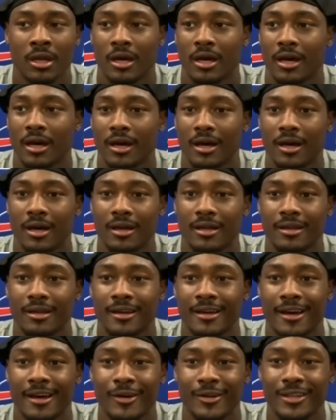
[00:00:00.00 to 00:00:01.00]
Uh,
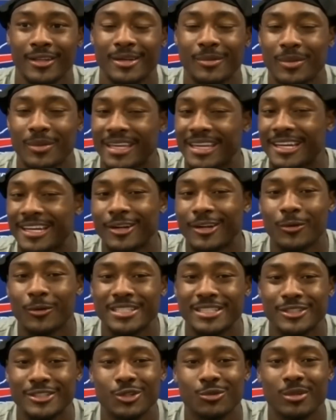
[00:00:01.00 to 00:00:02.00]
in the beginning, it
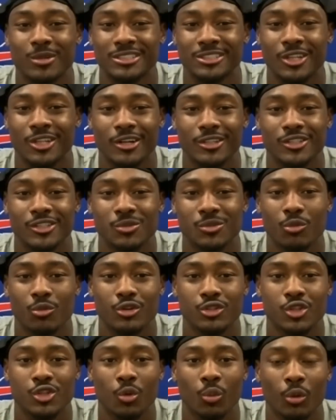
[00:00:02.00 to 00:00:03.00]
wasn't too much talking, just more
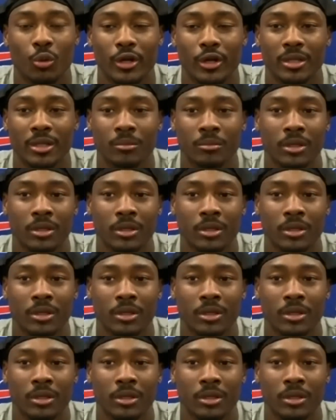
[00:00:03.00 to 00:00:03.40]
so working.